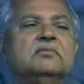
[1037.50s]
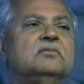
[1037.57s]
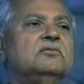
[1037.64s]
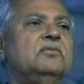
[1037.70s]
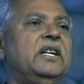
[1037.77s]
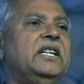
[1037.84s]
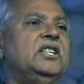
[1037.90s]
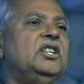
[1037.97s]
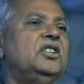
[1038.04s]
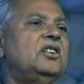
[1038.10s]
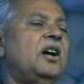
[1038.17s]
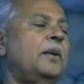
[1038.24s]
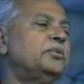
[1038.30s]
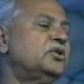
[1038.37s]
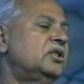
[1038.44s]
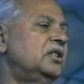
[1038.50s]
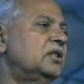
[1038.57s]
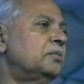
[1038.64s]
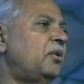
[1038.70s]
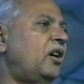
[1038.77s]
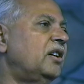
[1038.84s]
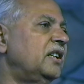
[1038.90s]
When he drops his
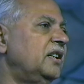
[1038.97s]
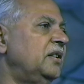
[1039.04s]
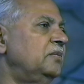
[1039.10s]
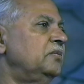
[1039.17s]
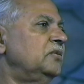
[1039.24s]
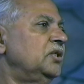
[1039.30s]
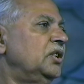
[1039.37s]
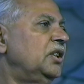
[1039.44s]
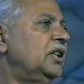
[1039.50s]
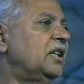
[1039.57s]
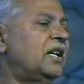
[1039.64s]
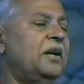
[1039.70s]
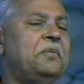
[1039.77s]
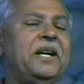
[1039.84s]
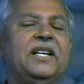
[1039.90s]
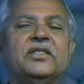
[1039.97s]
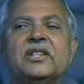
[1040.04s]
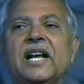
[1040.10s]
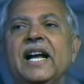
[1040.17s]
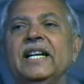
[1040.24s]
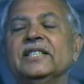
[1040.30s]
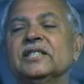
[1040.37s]
body, he remains
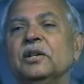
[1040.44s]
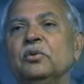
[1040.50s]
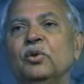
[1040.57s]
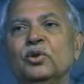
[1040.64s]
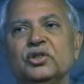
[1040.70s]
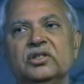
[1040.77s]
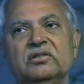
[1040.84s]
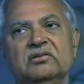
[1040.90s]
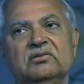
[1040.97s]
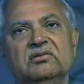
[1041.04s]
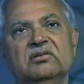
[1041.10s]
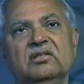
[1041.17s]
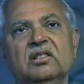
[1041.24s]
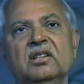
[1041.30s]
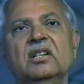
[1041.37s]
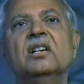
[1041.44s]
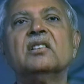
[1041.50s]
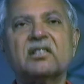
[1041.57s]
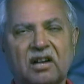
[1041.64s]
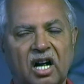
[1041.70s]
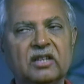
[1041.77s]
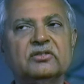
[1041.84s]
as the ocean,
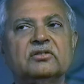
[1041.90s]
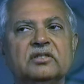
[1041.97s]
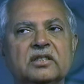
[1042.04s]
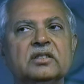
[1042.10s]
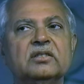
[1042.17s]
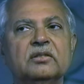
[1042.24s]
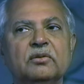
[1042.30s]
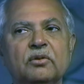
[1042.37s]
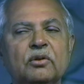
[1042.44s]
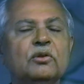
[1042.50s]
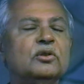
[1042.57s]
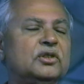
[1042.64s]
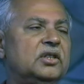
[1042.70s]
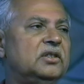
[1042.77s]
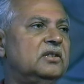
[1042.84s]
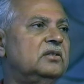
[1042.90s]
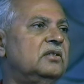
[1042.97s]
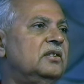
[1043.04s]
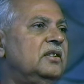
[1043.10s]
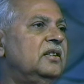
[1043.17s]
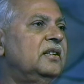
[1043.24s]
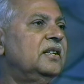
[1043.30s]
conscious ocean,
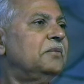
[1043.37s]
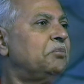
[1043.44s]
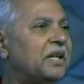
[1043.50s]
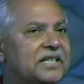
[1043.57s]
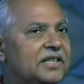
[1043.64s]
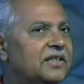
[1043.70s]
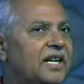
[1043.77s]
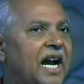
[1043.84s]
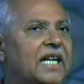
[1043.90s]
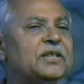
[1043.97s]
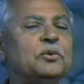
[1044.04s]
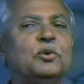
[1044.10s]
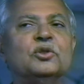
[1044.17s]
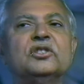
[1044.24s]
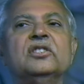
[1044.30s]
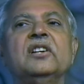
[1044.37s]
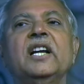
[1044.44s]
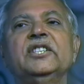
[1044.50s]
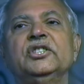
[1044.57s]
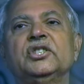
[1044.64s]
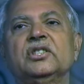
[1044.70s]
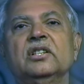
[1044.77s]
but not
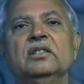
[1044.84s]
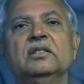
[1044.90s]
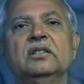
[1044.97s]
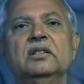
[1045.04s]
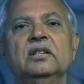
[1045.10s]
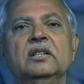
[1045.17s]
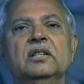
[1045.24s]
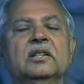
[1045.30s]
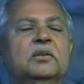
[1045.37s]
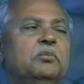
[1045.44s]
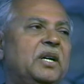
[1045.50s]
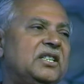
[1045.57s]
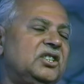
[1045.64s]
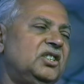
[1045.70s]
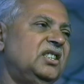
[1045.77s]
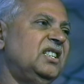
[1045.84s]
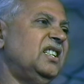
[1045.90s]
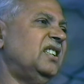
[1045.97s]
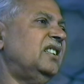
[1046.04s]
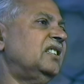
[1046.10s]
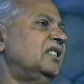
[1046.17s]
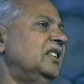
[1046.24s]
oceanized. But
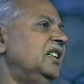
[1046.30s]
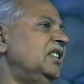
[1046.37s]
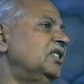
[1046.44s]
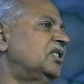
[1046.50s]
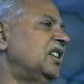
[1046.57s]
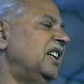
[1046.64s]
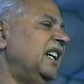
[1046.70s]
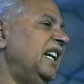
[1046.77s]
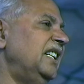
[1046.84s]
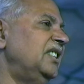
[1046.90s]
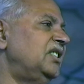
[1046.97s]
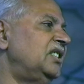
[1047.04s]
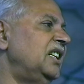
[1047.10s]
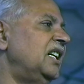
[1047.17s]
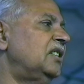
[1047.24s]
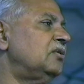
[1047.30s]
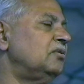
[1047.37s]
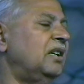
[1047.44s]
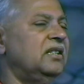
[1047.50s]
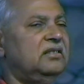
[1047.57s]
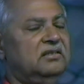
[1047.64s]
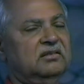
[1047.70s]
here is the ancient
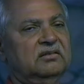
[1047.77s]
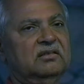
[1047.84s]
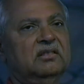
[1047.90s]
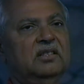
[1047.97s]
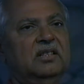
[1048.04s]
one.